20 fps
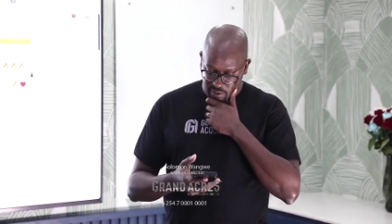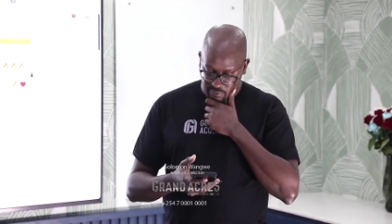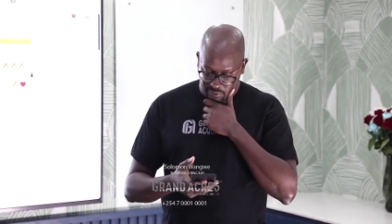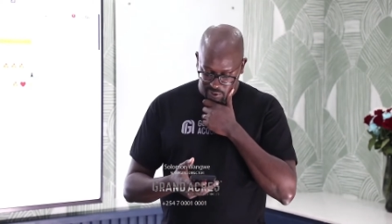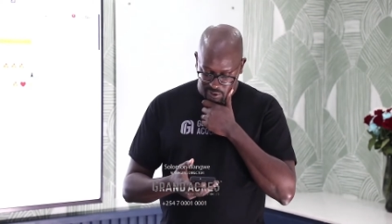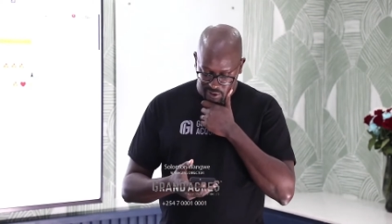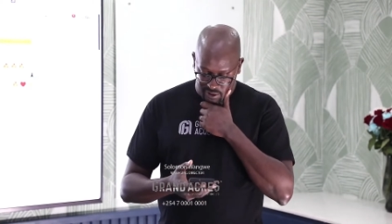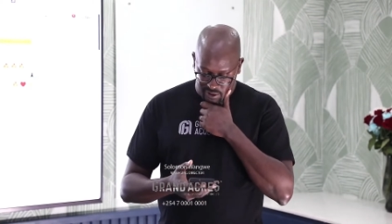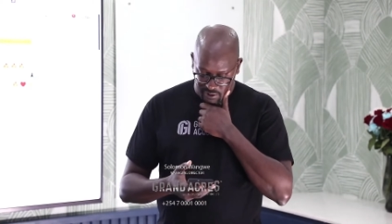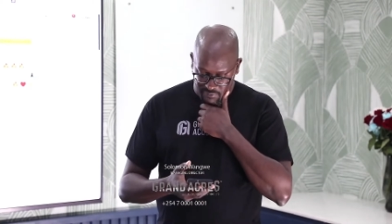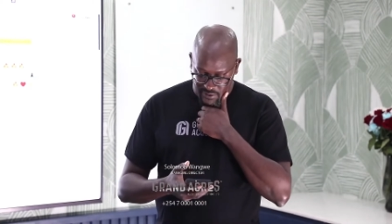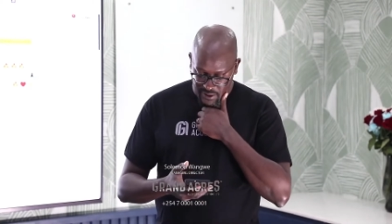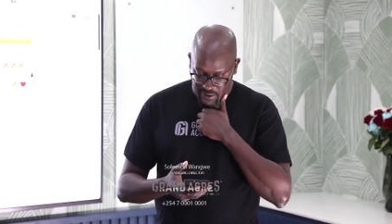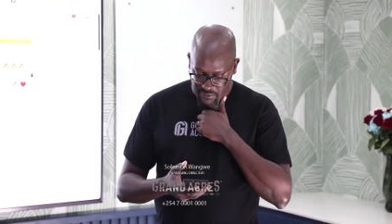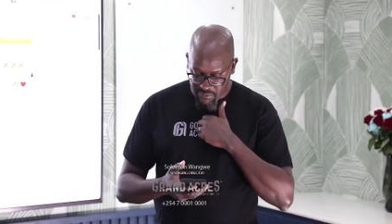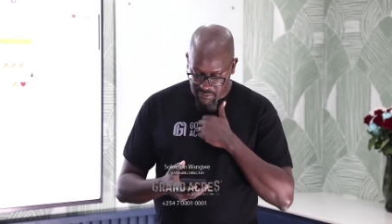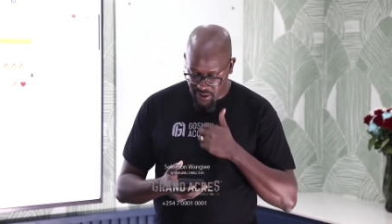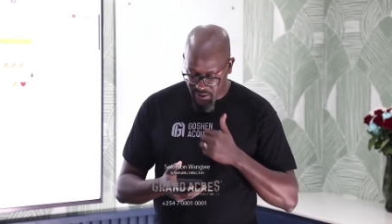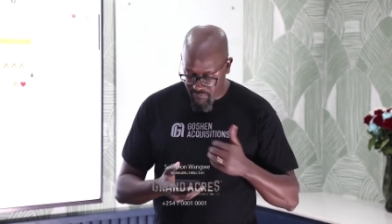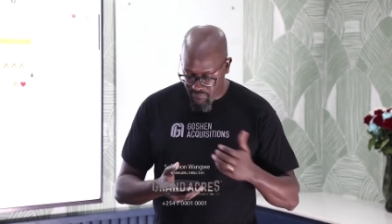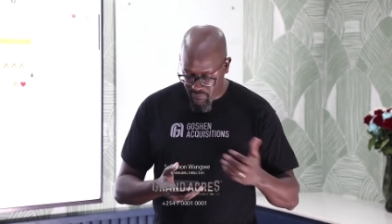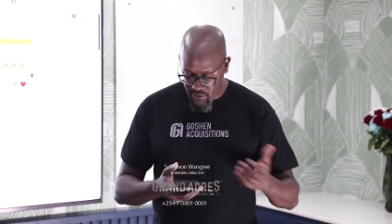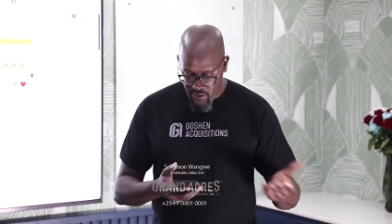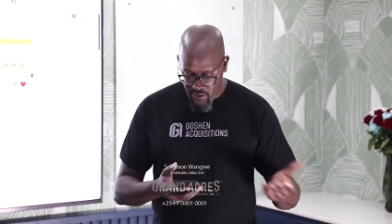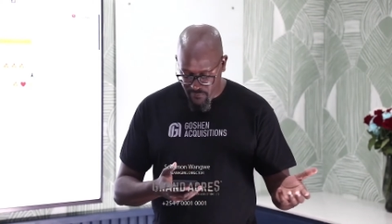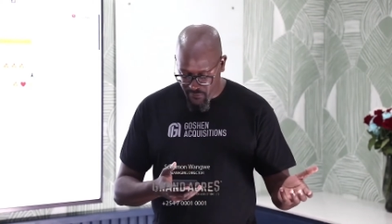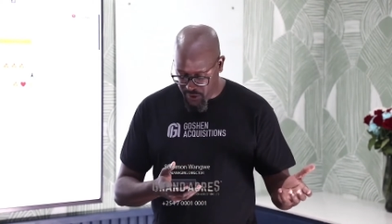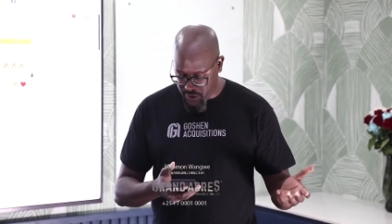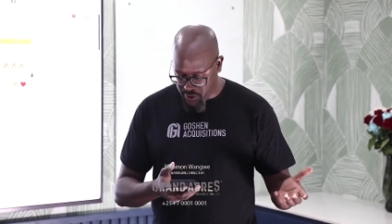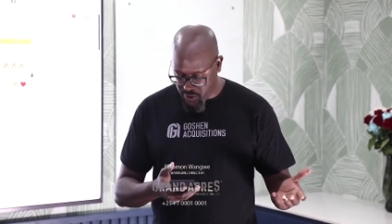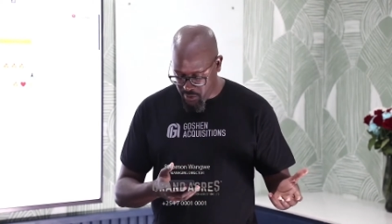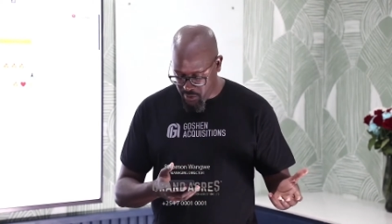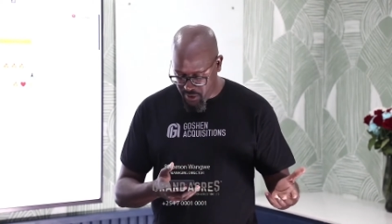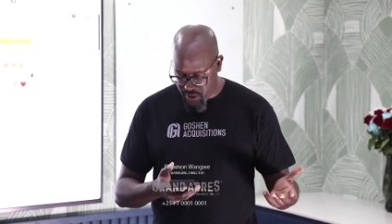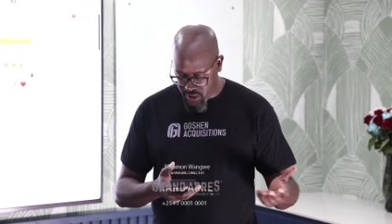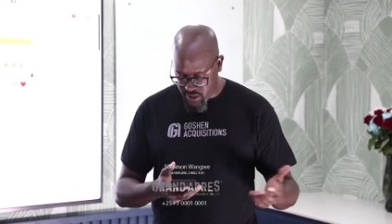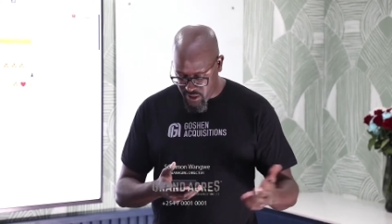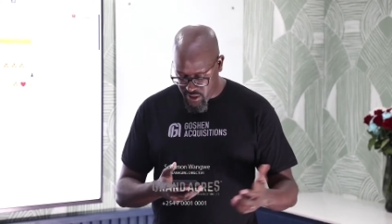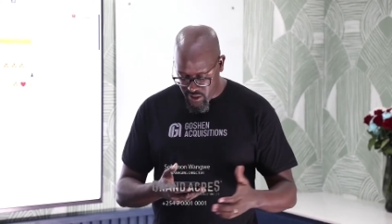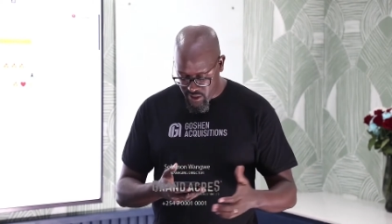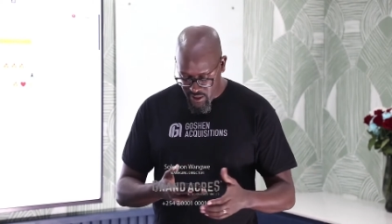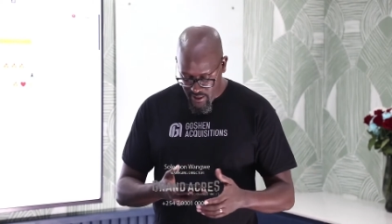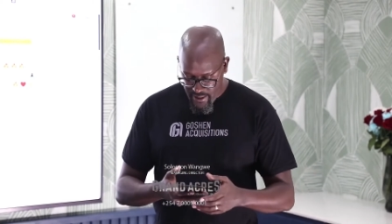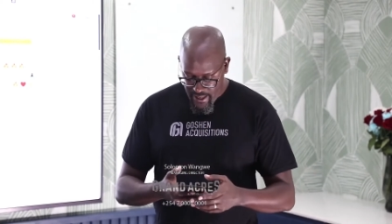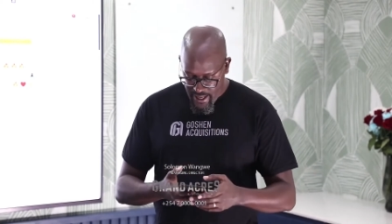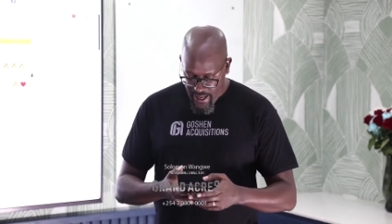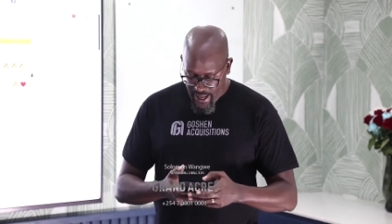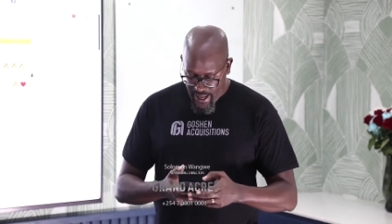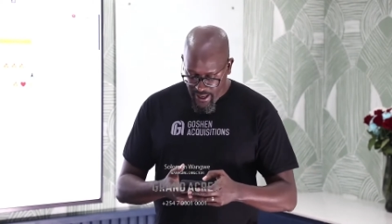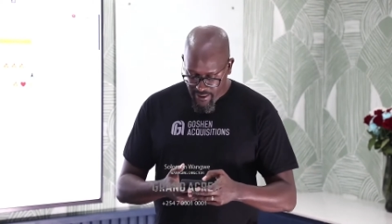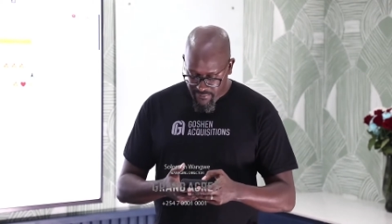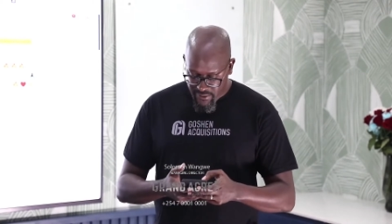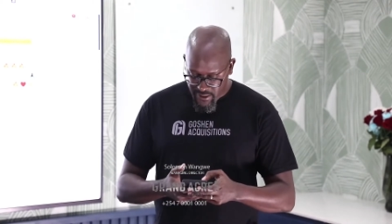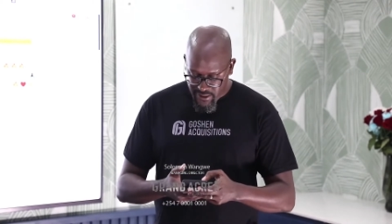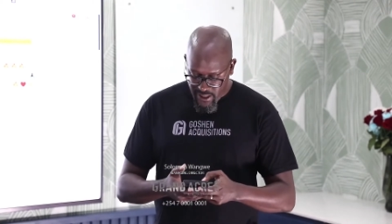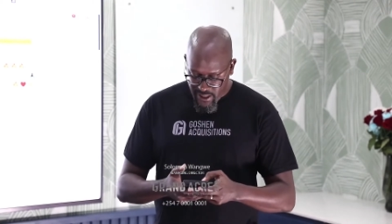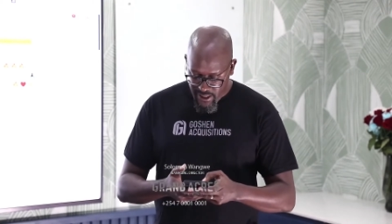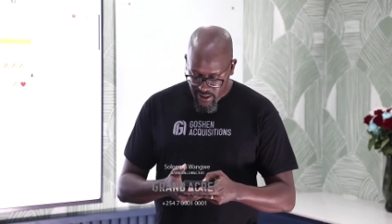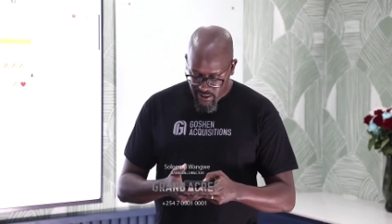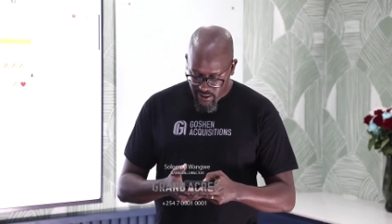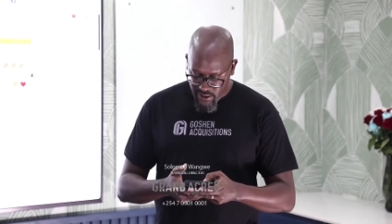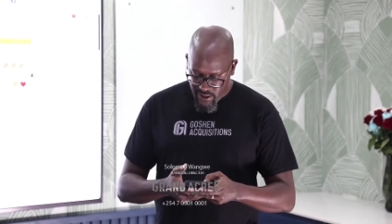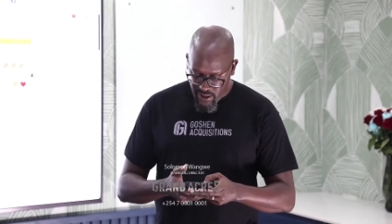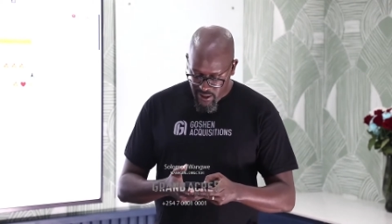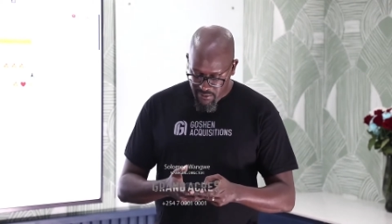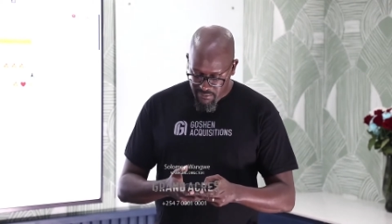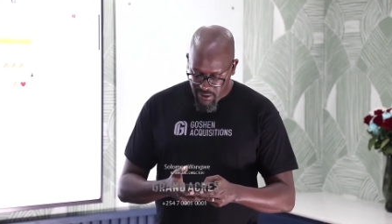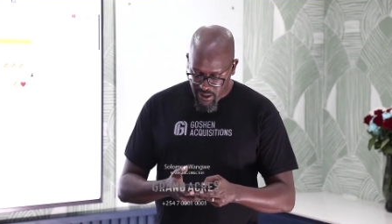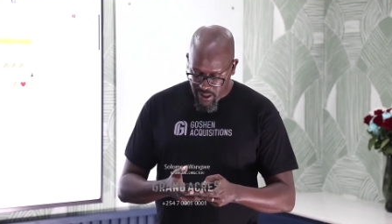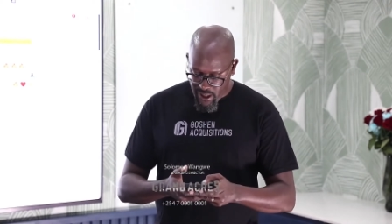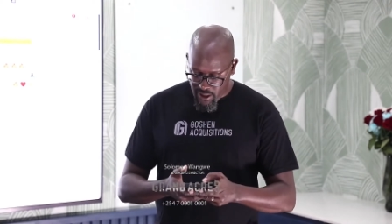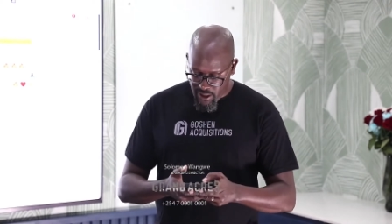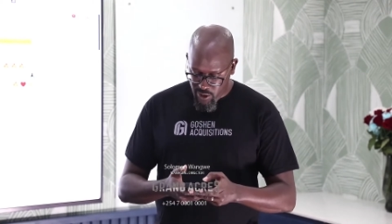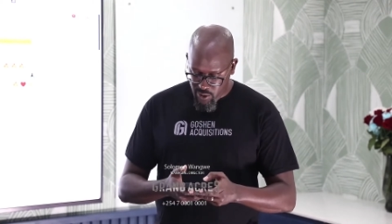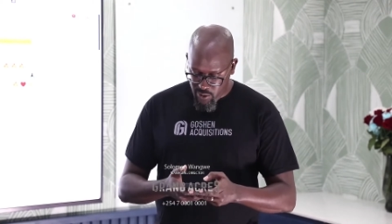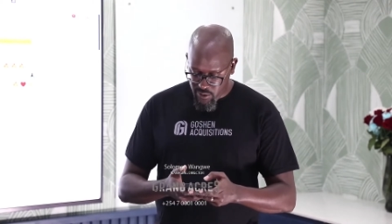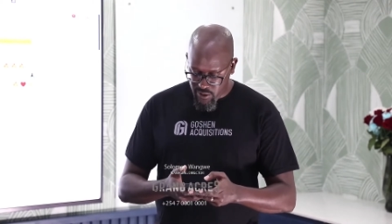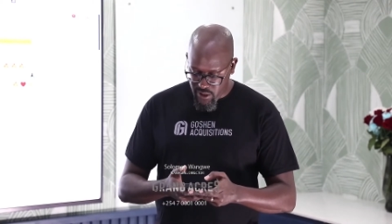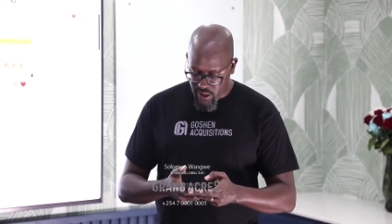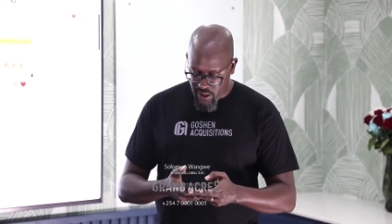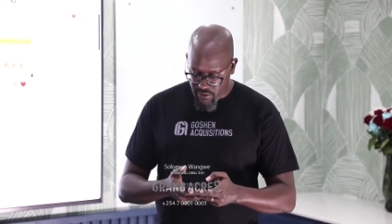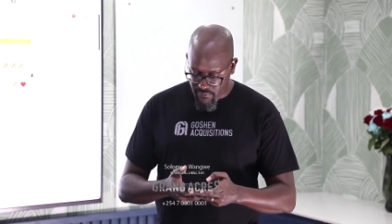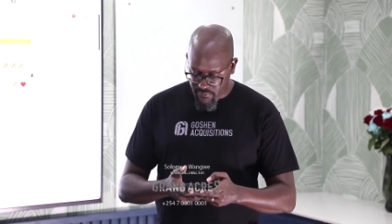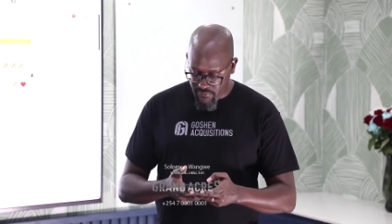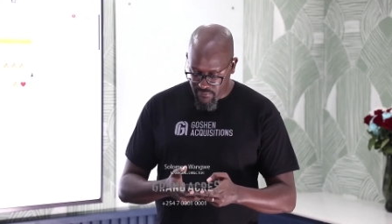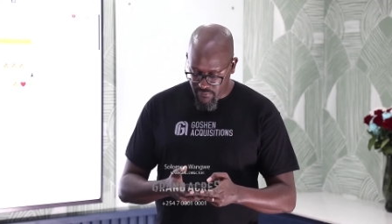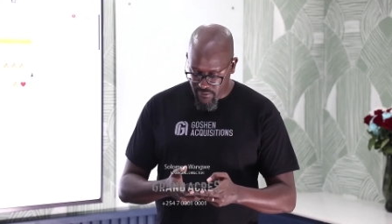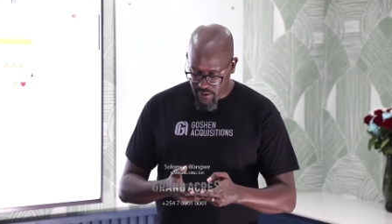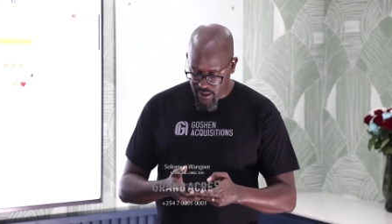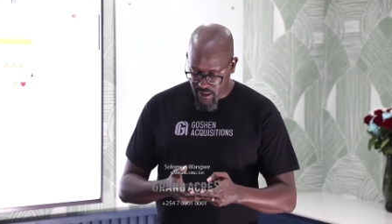few that have come in. First one is, I have a title deed, but I don't have